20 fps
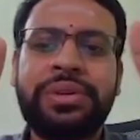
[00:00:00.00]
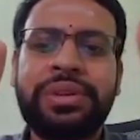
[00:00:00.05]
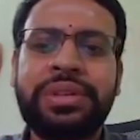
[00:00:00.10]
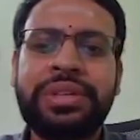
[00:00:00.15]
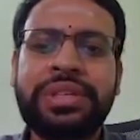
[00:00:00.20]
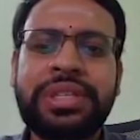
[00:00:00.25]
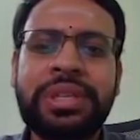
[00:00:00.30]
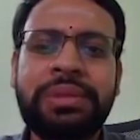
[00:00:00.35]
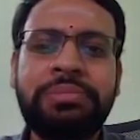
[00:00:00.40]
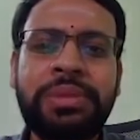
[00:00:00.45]

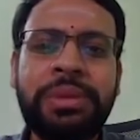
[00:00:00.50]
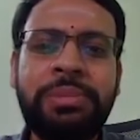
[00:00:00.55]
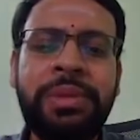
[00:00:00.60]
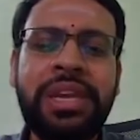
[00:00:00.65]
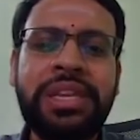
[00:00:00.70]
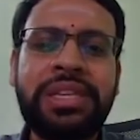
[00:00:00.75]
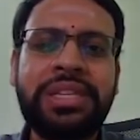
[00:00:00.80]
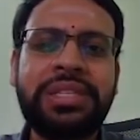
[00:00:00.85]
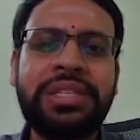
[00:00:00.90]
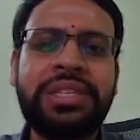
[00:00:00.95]
some
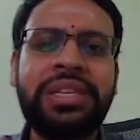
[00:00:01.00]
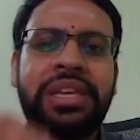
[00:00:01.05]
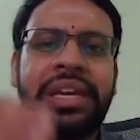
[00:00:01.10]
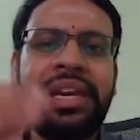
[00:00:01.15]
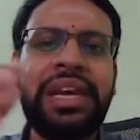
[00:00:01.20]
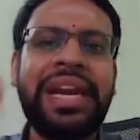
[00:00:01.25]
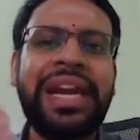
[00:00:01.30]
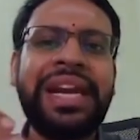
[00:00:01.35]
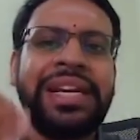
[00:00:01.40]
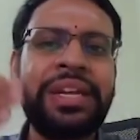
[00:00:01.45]
images here.
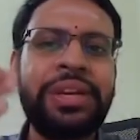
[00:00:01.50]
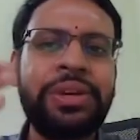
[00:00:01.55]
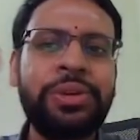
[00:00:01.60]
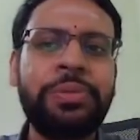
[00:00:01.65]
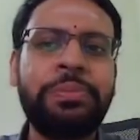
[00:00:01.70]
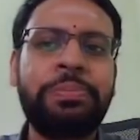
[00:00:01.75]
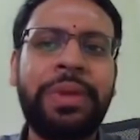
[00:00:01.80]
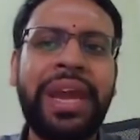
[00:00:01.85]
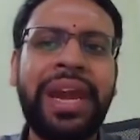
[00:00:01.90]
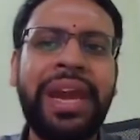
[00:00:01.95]
Later you
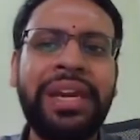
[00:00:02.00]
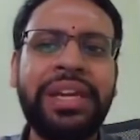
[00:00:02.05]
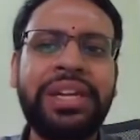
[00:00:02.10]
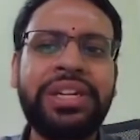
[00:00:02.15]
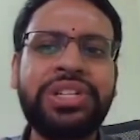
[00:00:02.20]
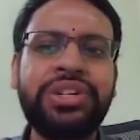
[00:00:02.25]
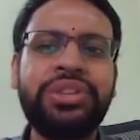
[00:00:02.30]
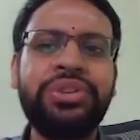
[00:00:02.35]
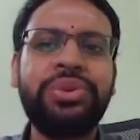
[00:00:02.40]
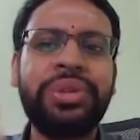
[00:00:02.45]
pay
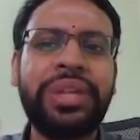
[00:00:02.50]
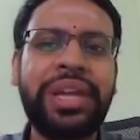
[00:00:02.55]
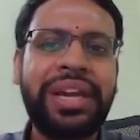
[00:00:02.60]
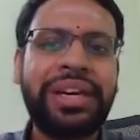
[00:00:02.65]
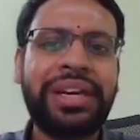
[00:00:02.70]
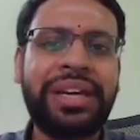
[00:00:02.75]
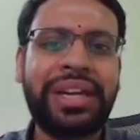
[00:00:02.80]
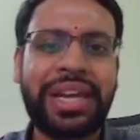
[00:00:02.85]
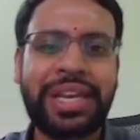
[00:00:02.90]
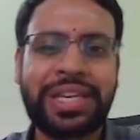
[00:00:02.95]
attention to that
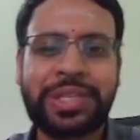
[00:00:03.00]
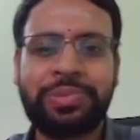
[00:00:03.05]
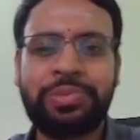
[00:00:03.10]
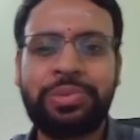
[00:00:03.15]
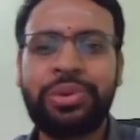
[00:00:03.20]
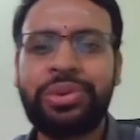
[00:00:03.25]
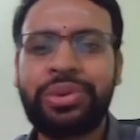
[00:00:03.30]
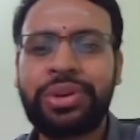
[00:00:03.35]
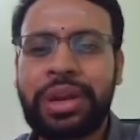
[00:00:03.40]
and explore